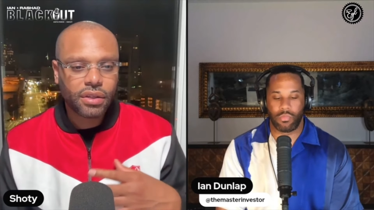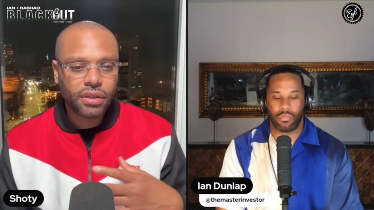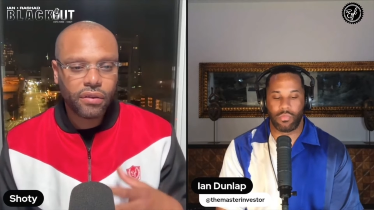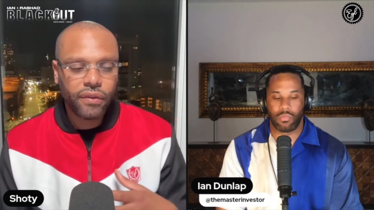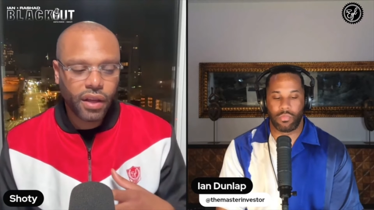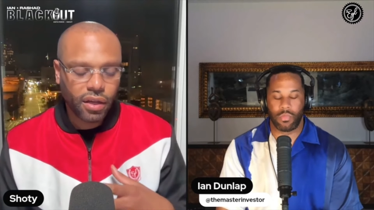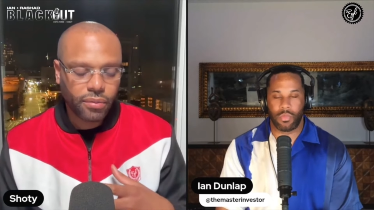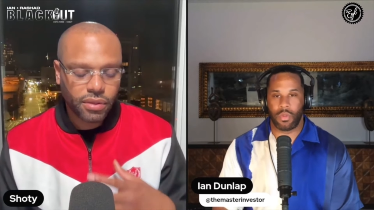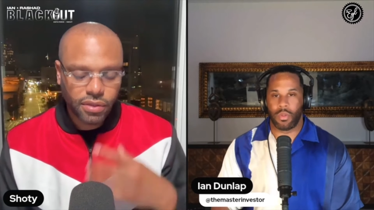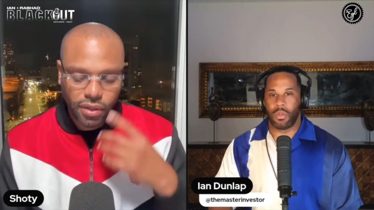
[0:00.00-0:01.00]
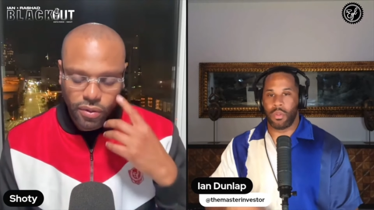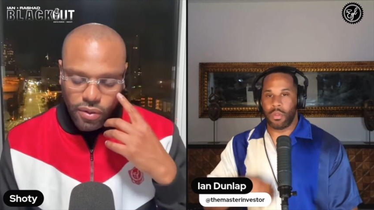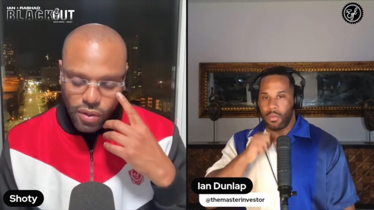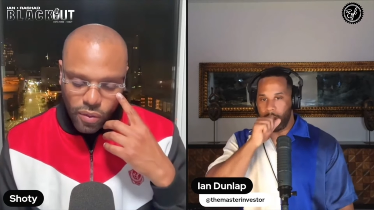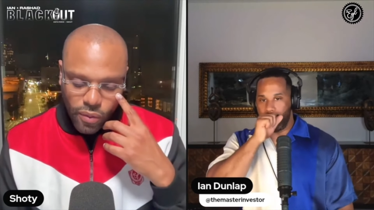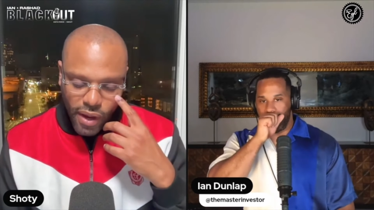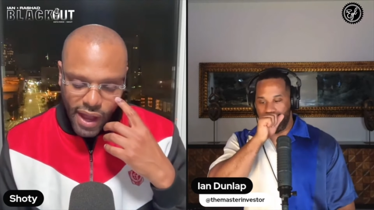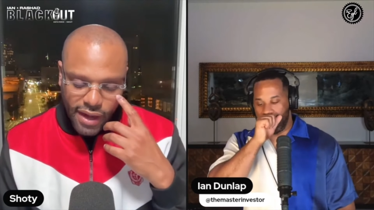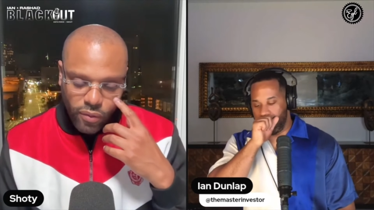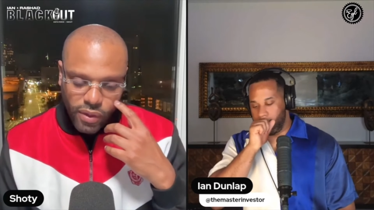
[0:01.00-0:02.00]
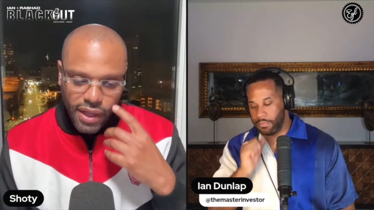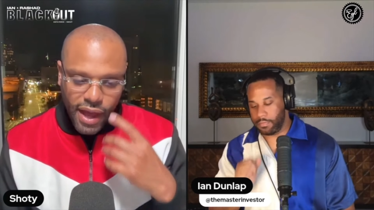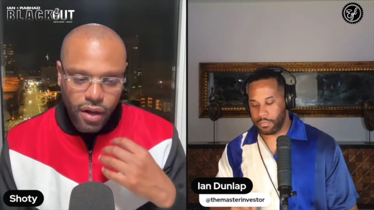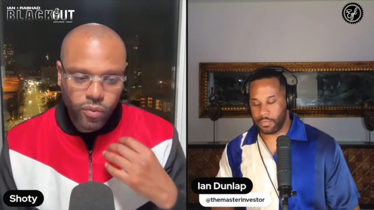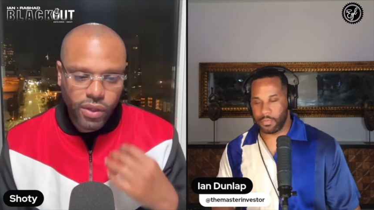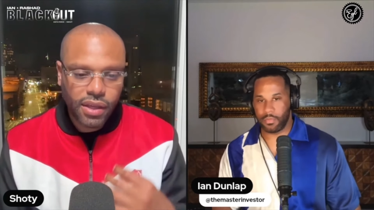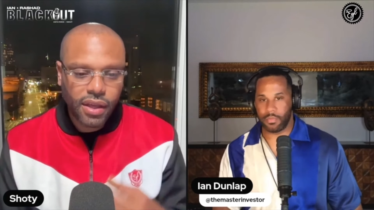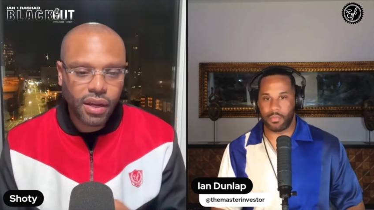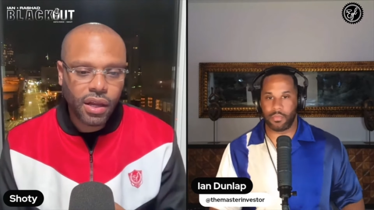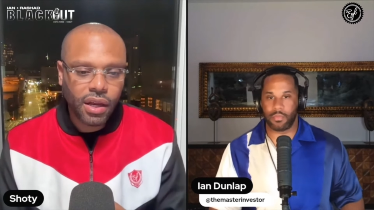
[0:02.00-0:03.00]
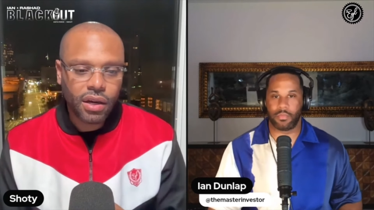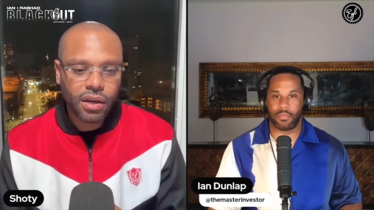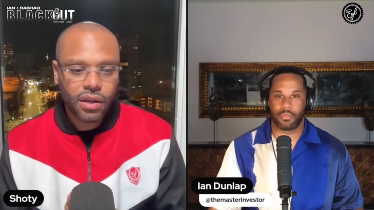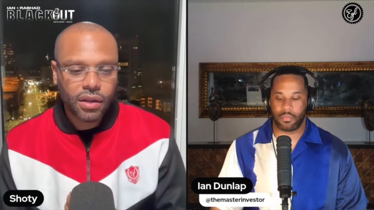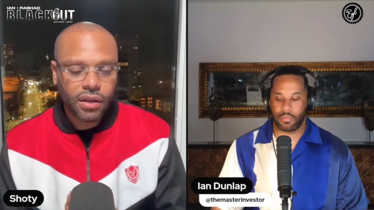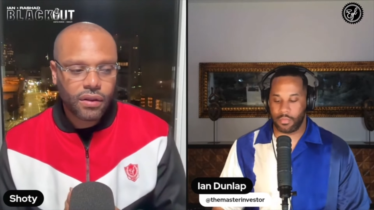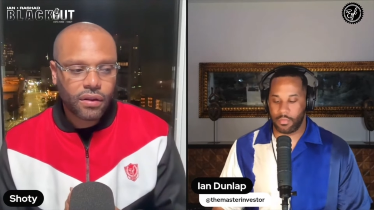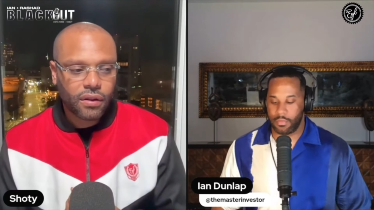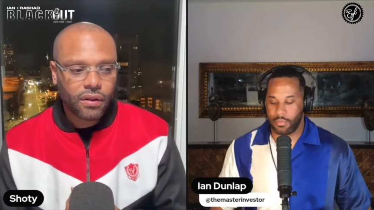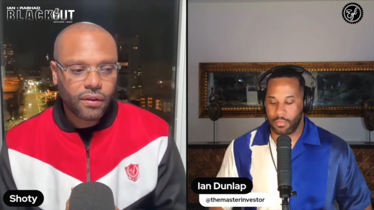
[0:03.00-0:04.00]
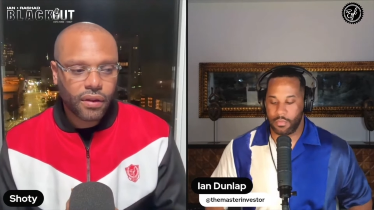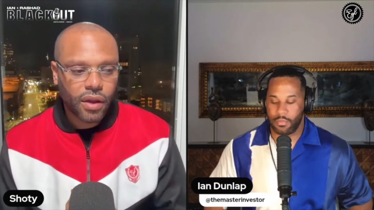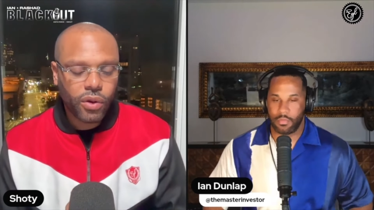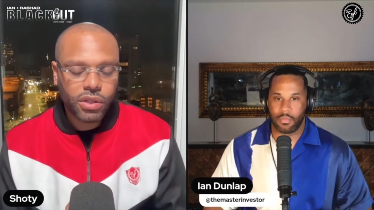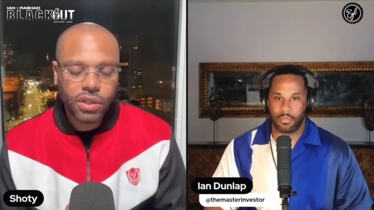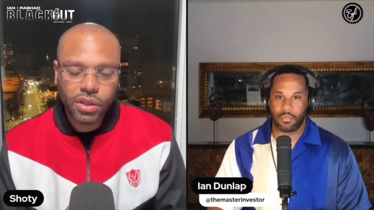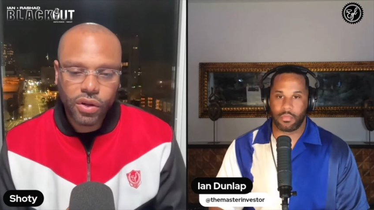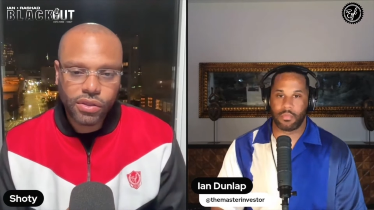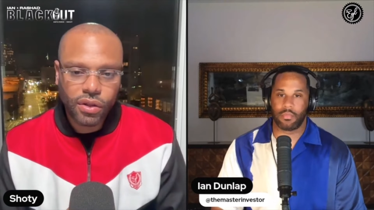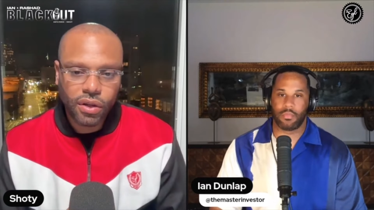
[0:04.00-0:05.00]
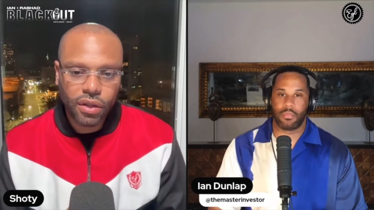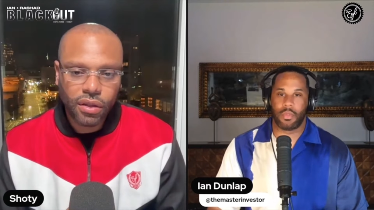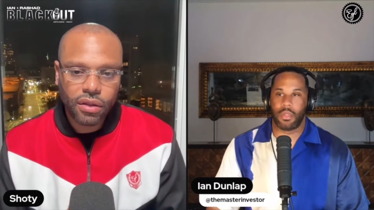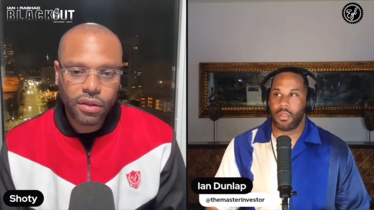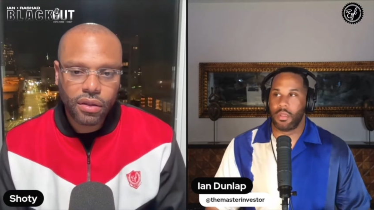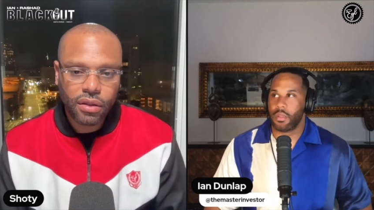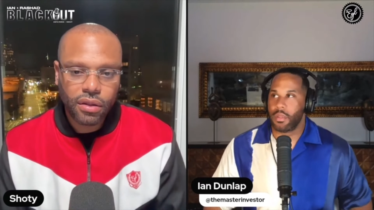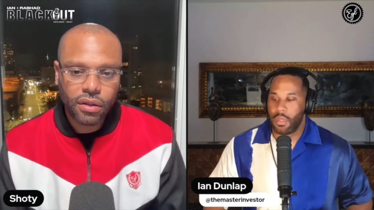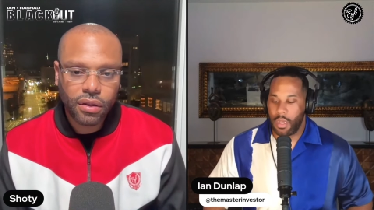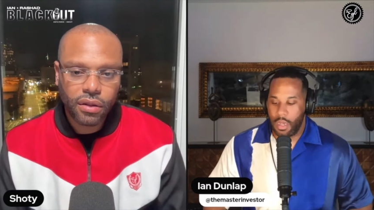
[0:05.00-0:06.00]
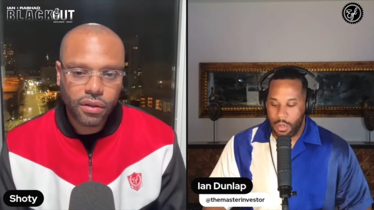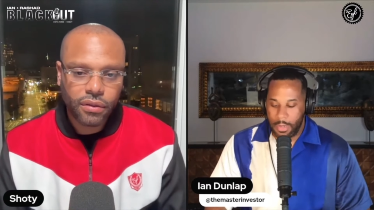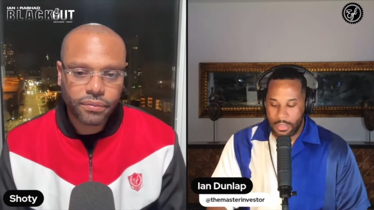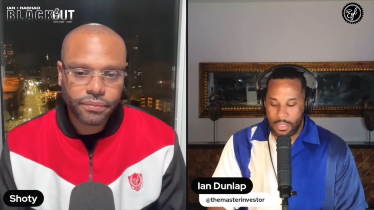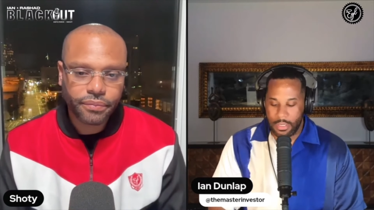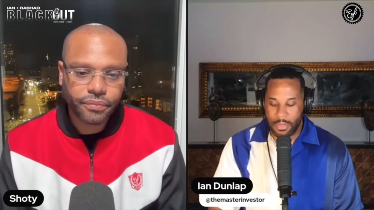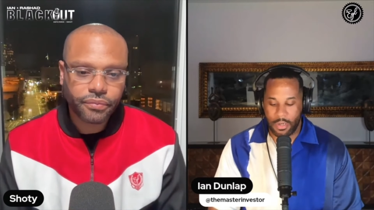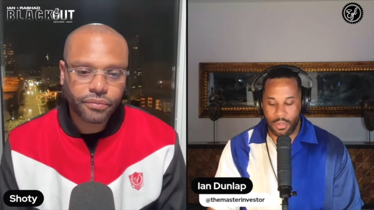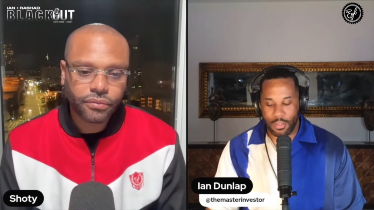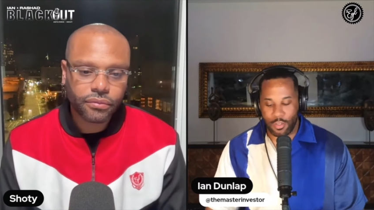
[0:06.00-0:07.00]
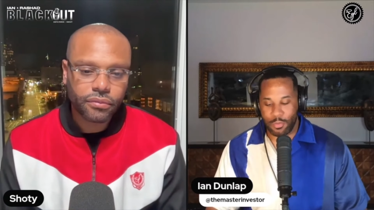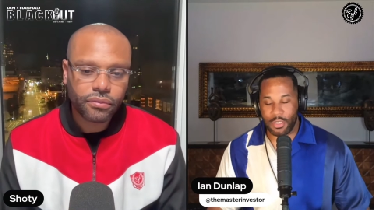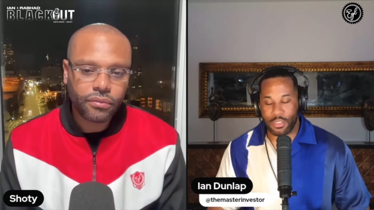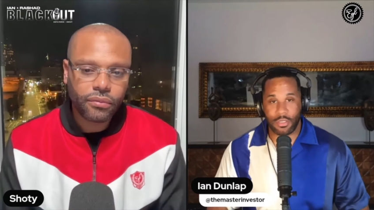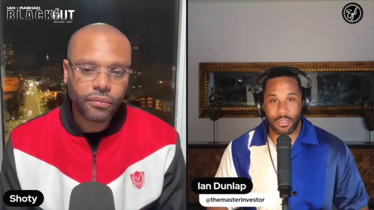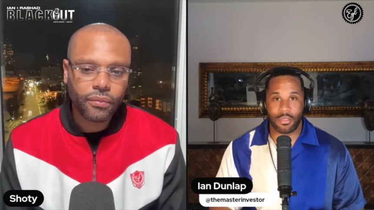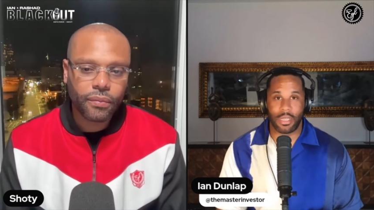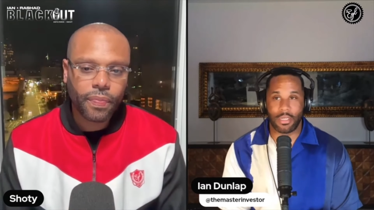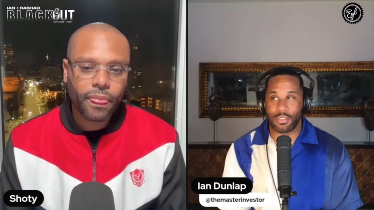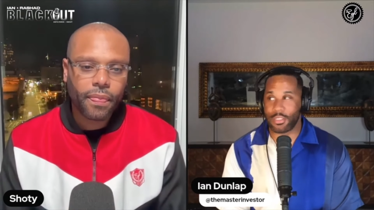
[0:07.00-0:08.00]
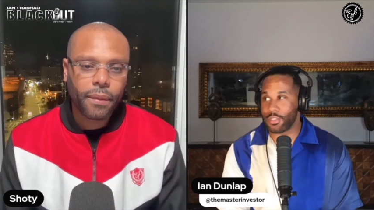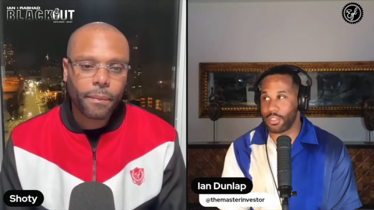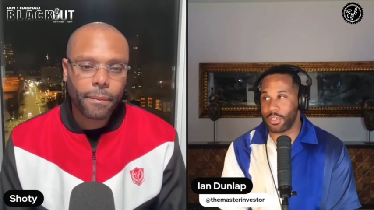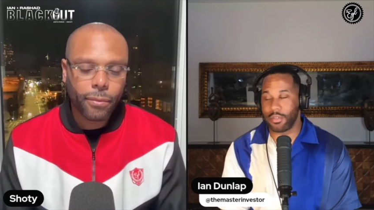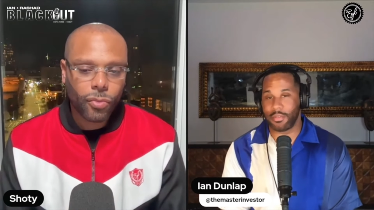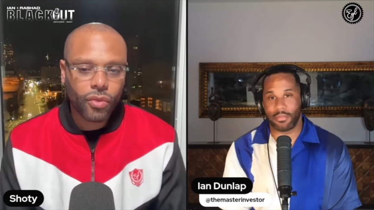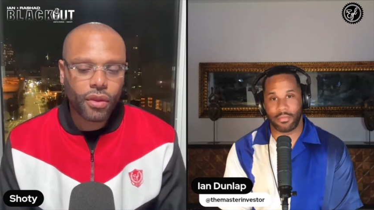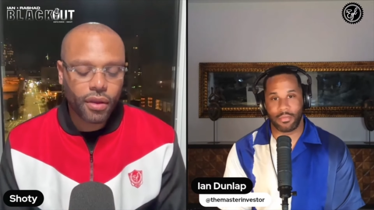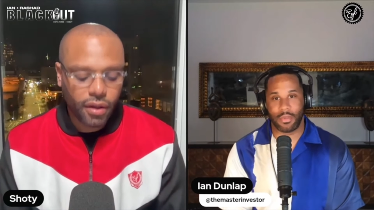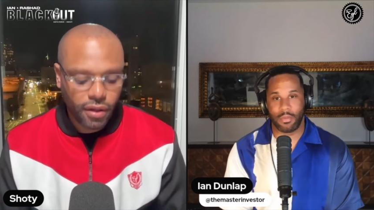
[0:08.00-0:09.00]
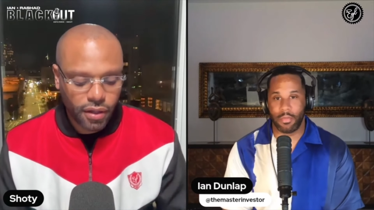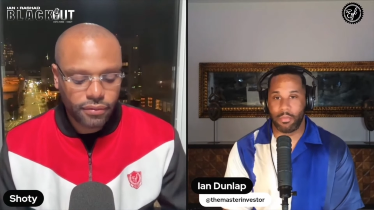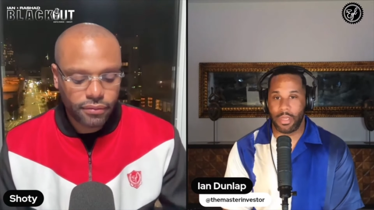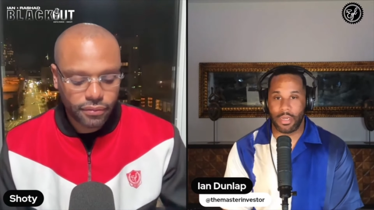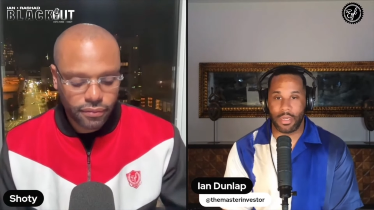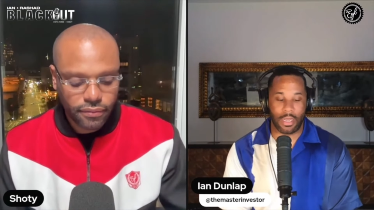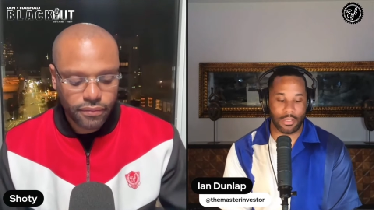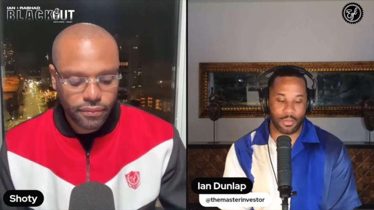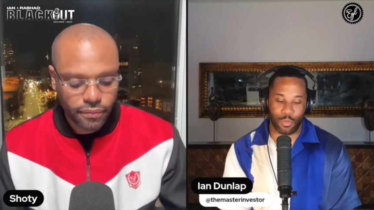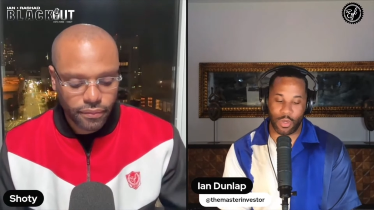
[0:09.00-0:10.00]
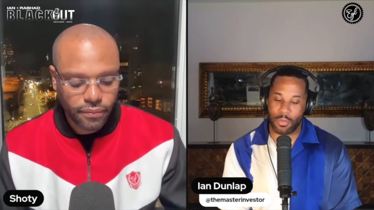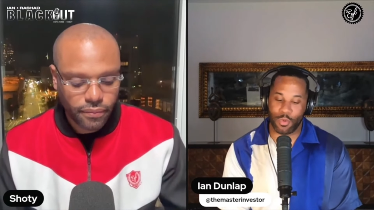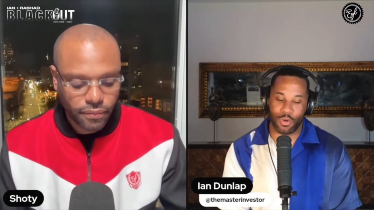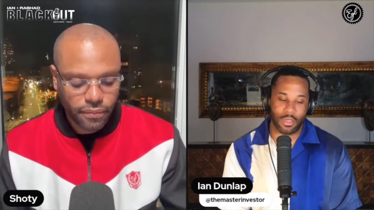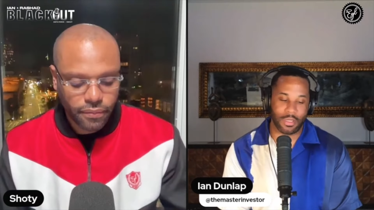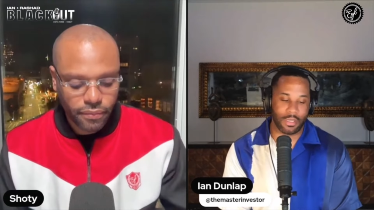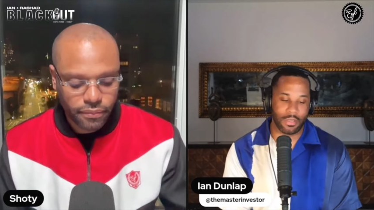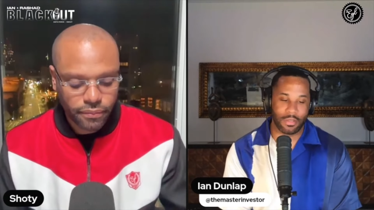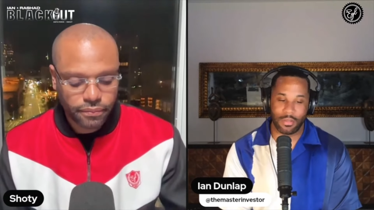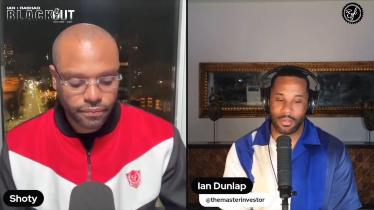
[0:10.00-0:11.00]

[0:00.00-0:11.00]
Speaker 1: developed. So, how do we how do we get here? And what's your thoughts on it?
Speaker 2: Um, I think men are the new bitches. Ladies, yes or no? Men gossip way more than,